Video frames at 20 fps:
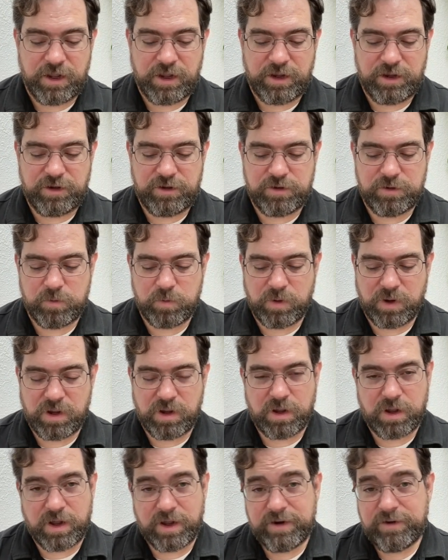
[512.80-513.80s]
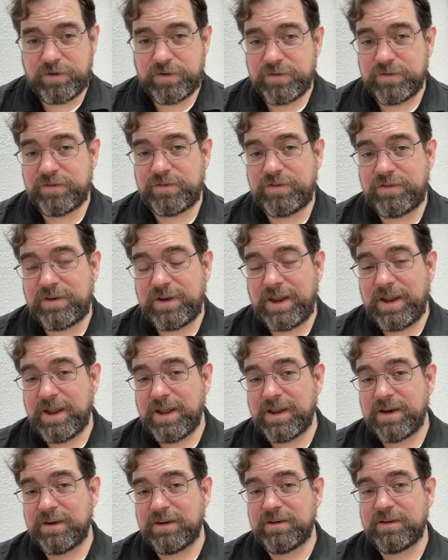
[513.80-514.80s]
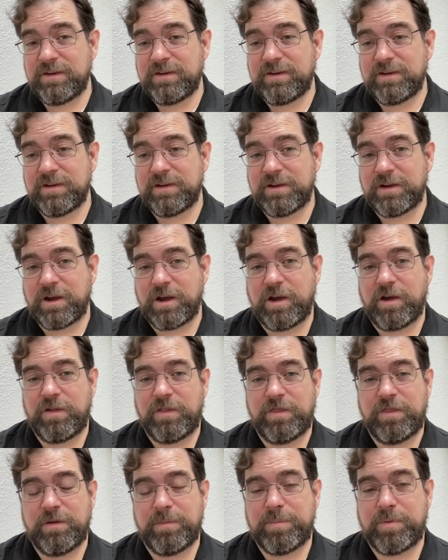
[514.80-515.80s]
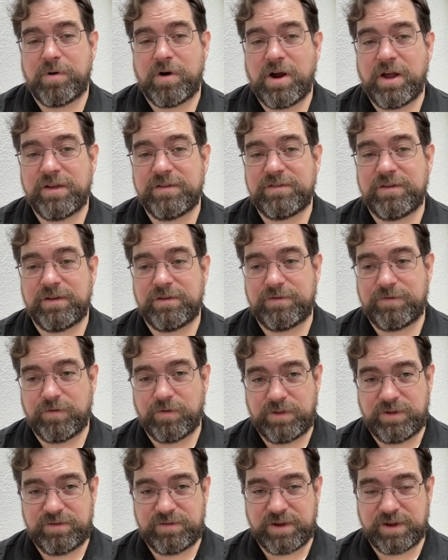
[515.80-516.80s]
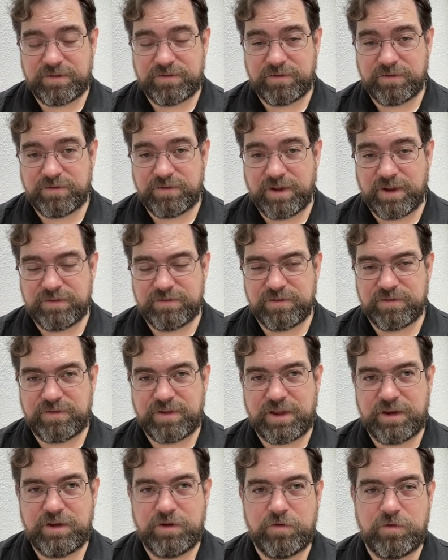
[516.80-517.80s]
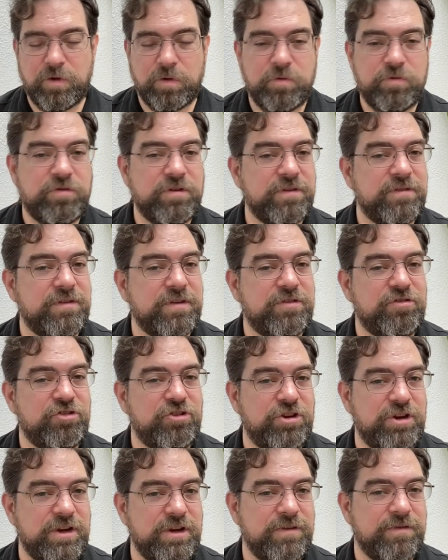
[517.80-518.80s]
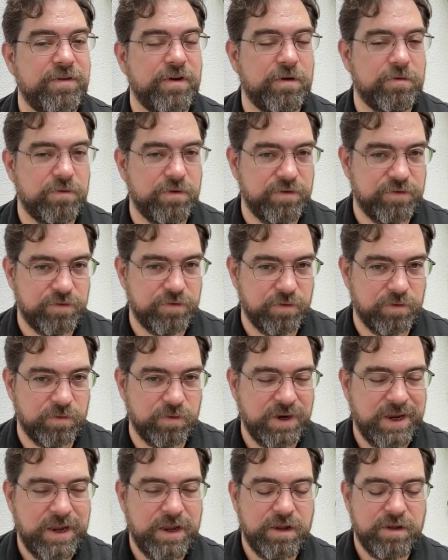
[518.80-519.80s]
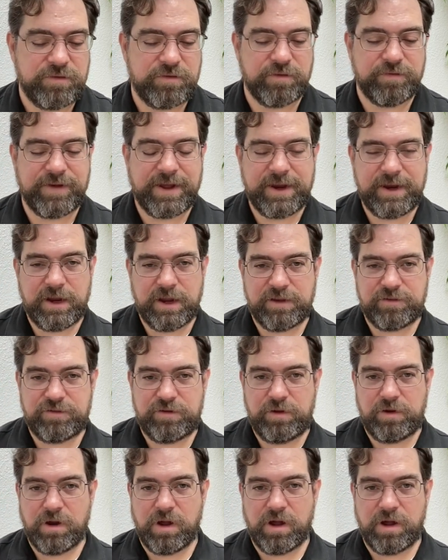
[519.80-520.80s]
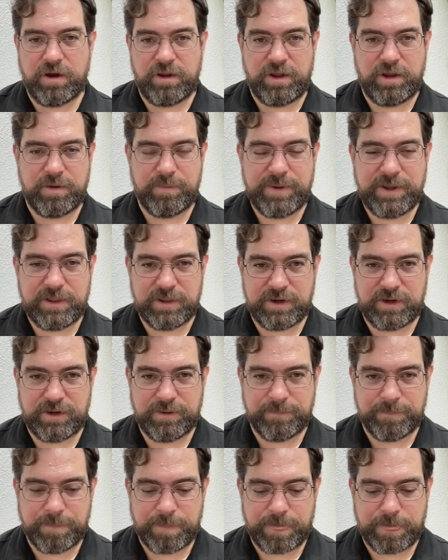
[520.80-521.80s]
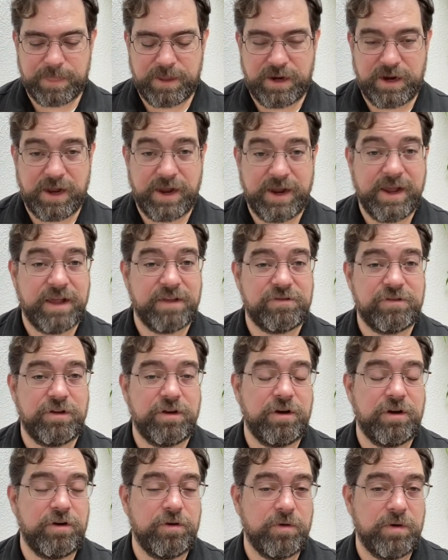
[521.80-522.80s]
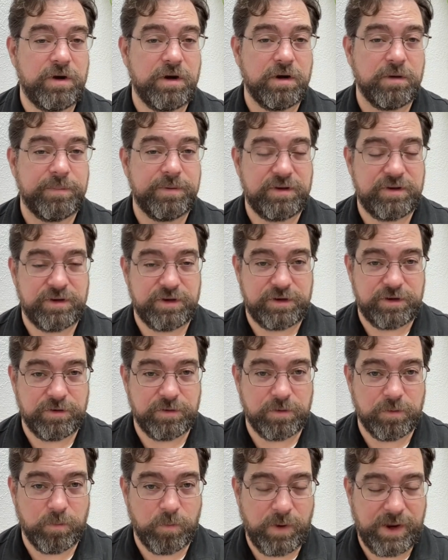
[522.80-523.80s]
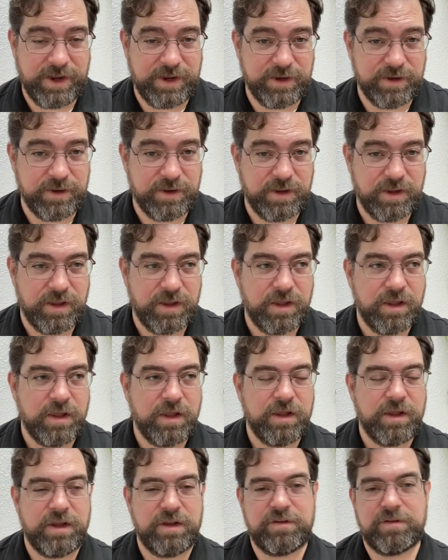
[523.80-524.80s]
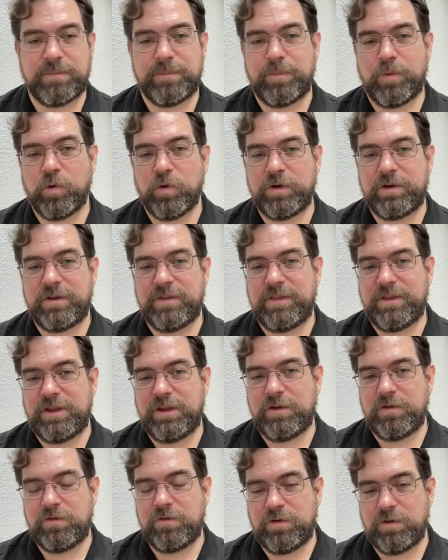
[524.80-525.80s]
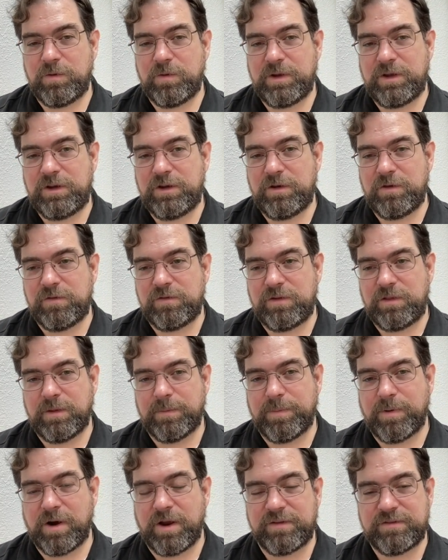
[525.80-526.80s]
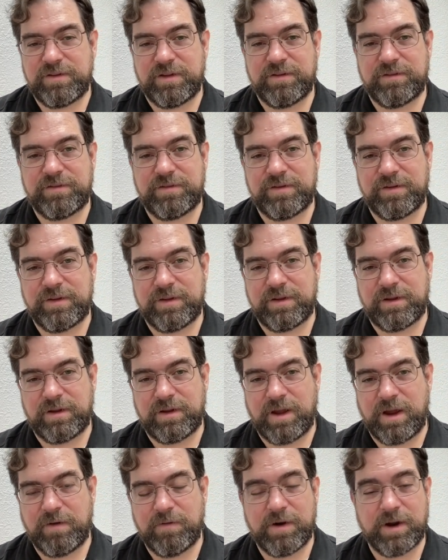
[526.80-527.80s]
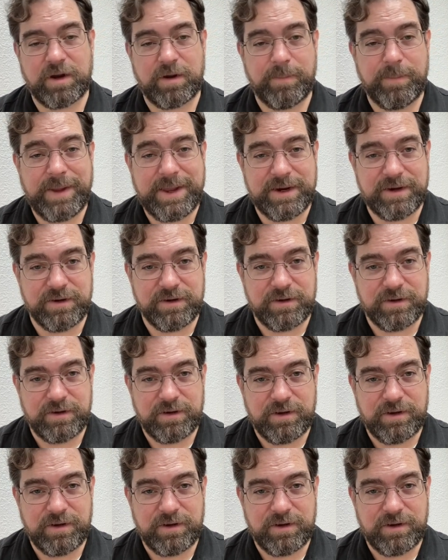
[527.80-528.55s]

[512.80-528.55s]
you understand the process for these exercises and you don't just achieve a result. So if I ask you to audiate a melody and I ask you to do it in a particular way, it's important that you do it using the process I recommend,